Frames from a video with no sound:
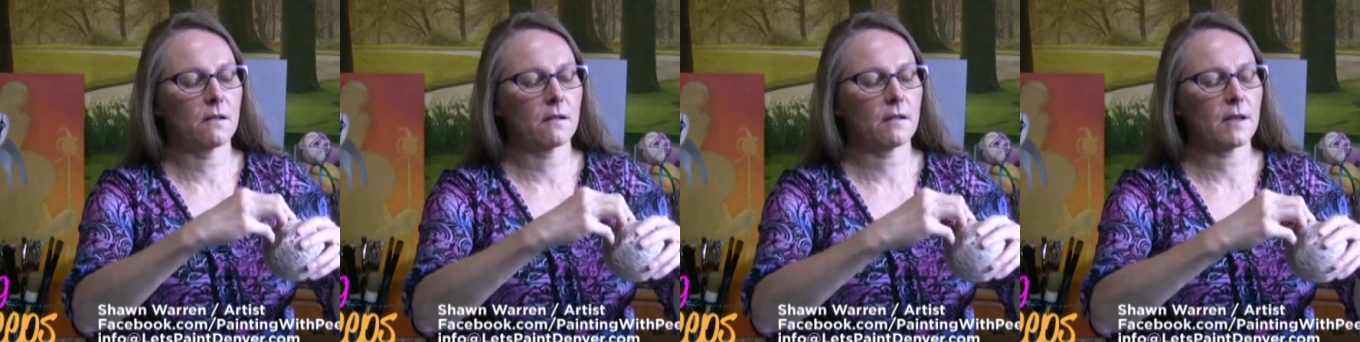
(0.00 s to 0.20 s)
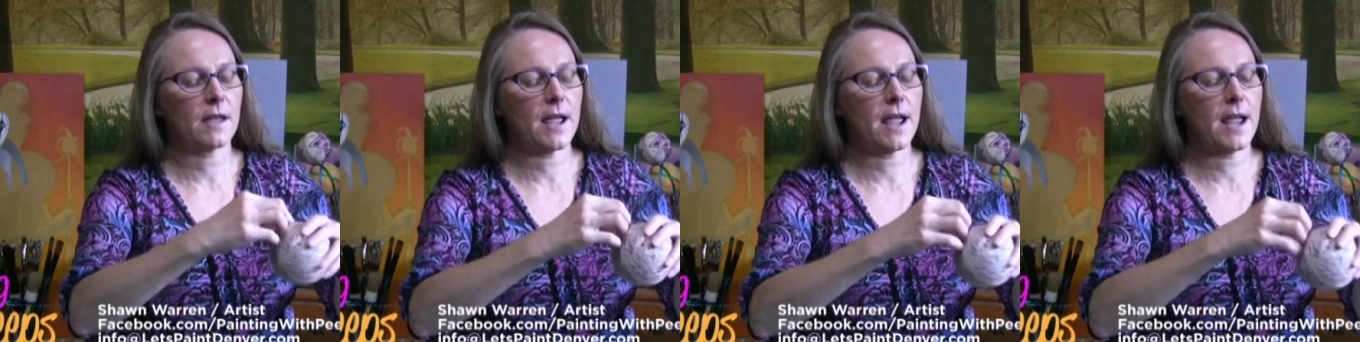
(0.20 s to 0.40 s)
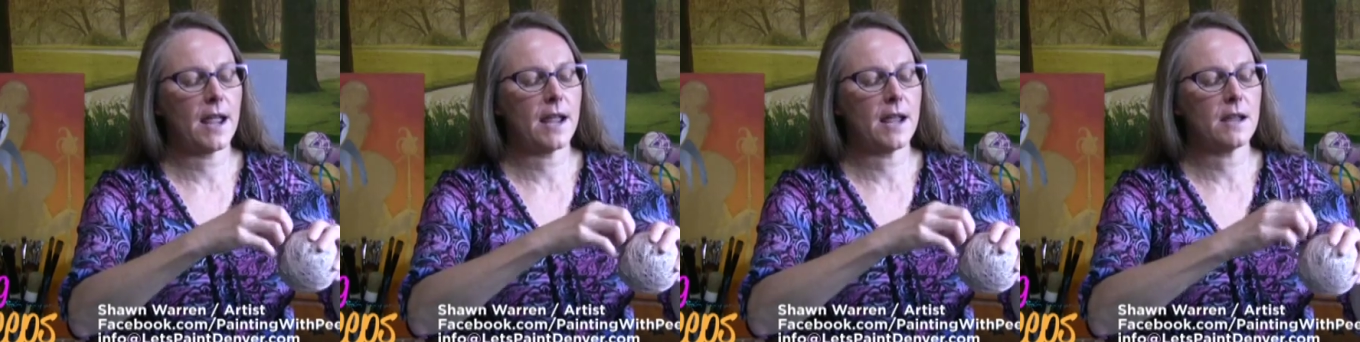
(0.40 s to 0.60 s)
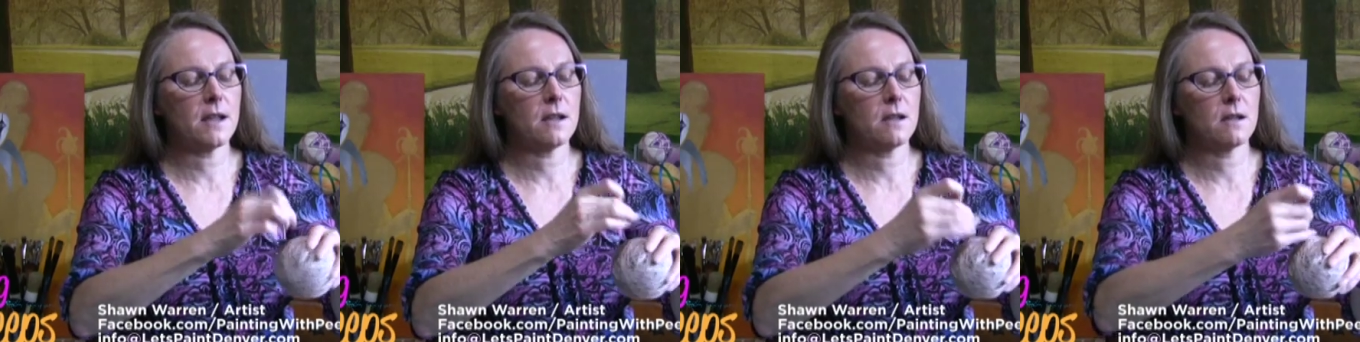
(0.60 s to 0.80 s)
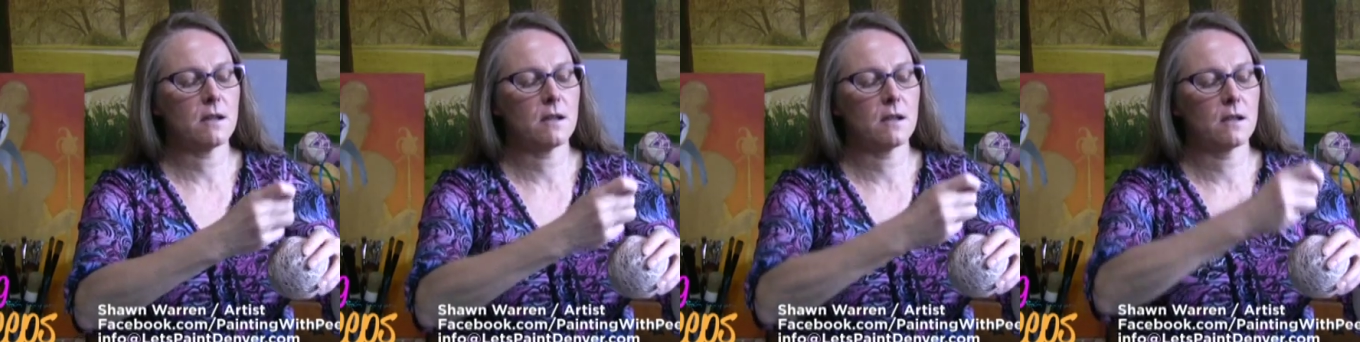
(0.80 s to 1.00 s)
okay,
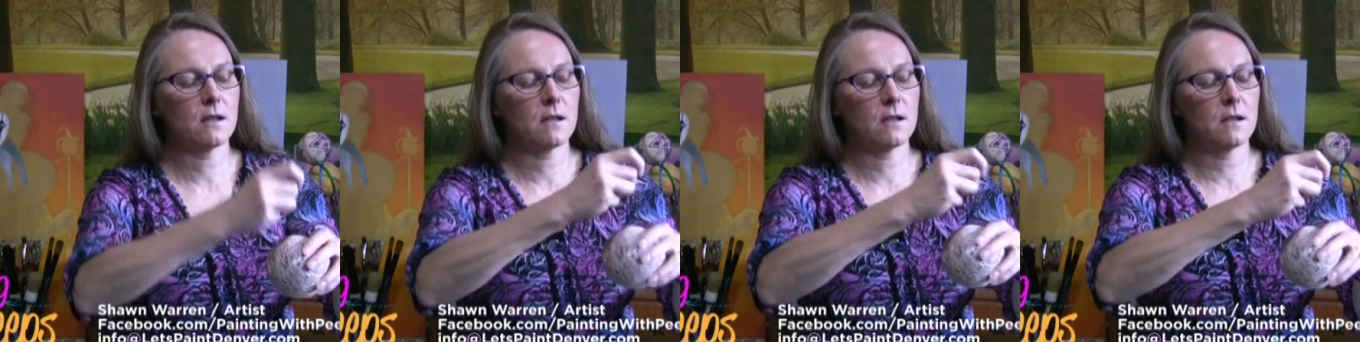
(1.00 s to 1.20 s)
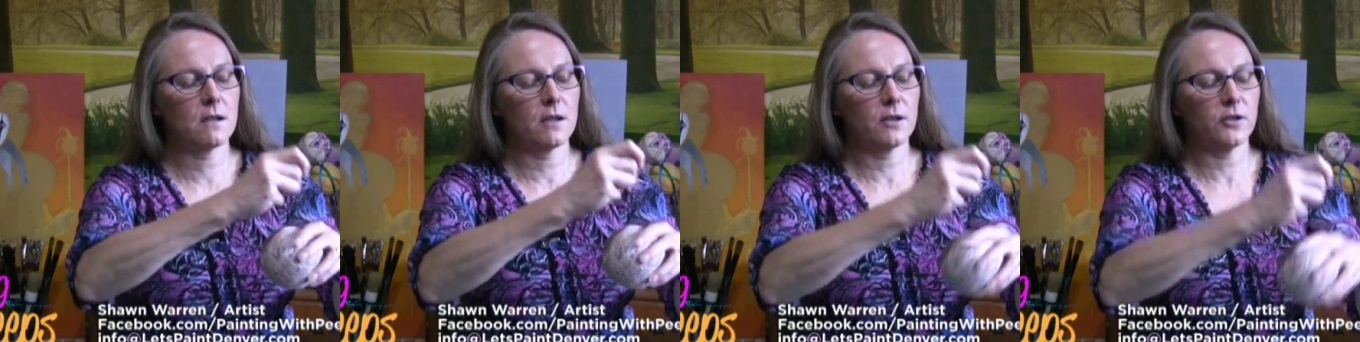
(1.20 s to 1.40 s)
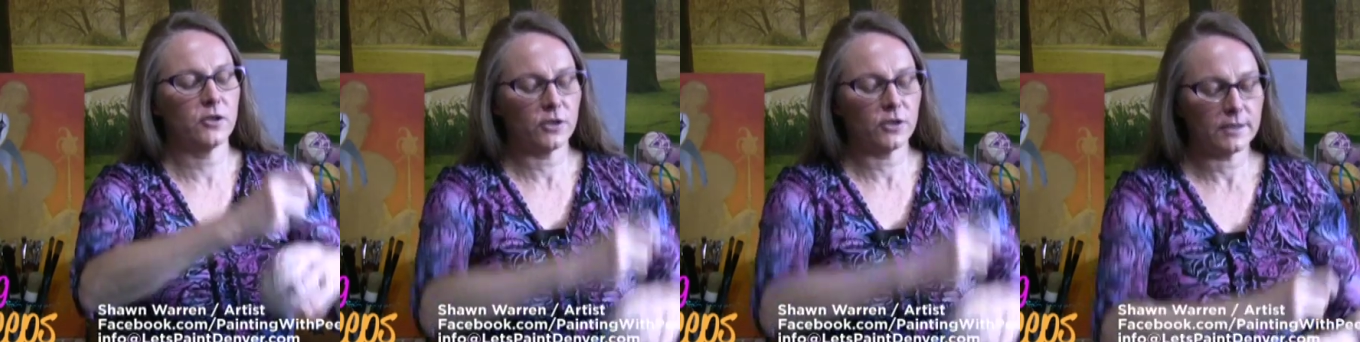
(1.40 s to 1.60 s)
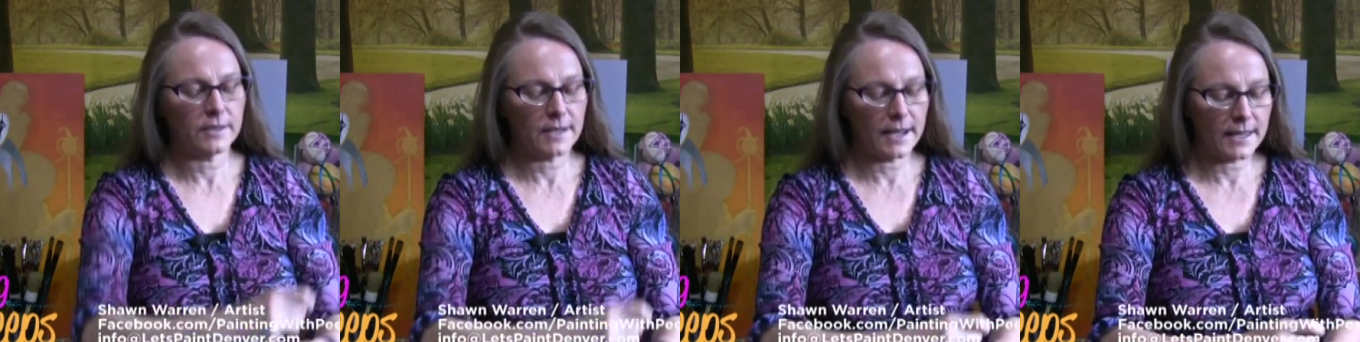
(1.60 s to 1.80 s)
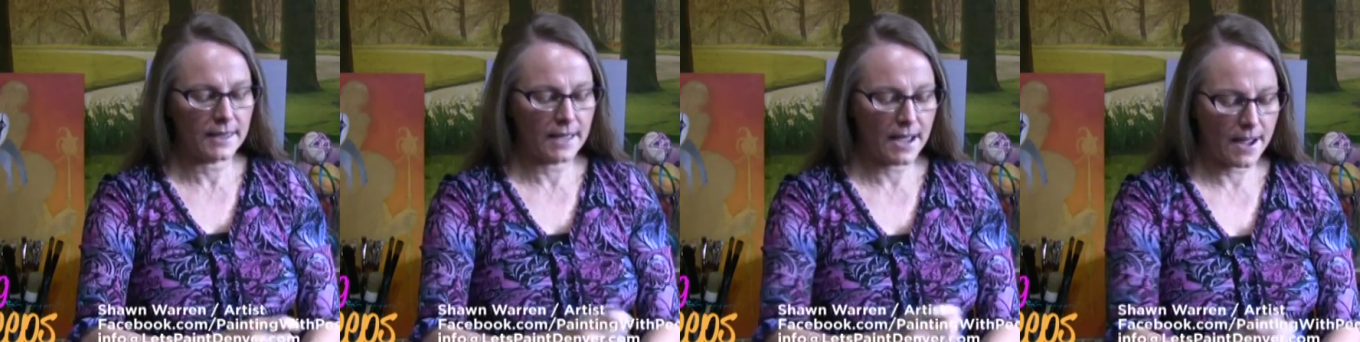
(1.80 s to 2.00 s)
just
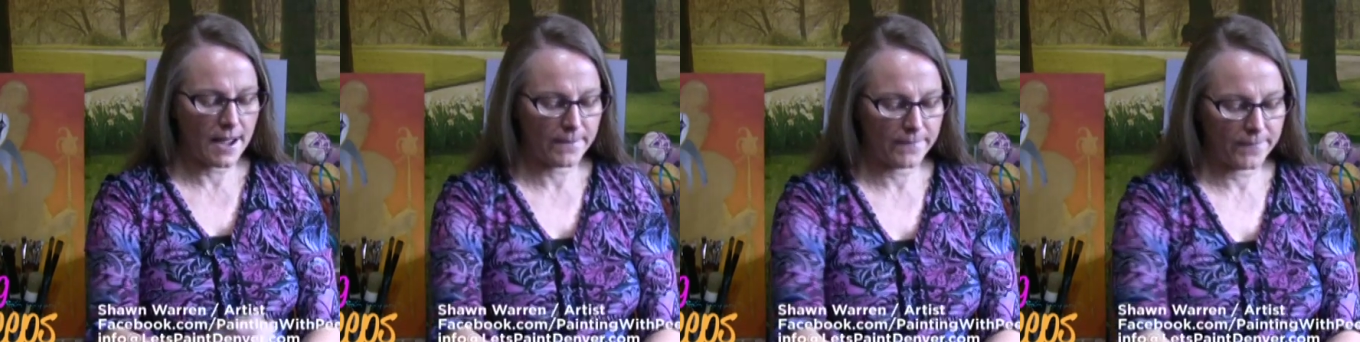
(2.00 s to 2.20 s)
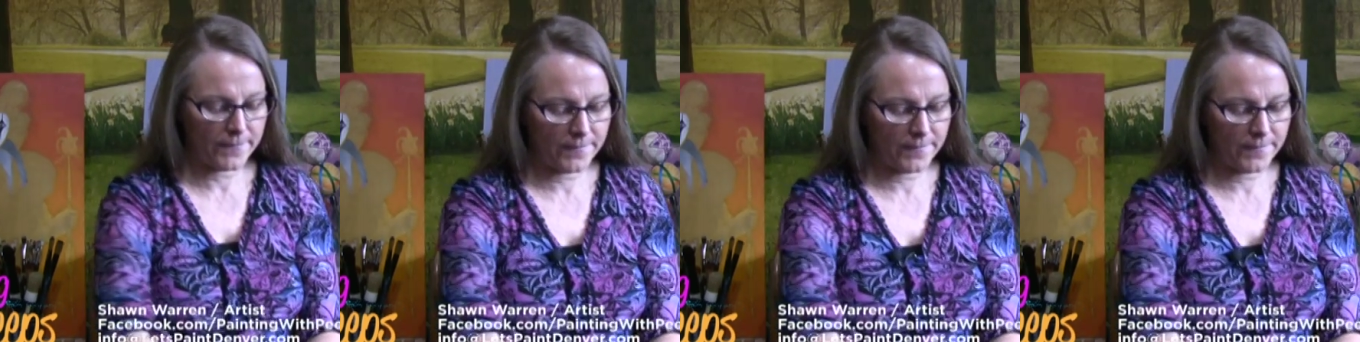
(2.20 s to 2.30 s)
like that.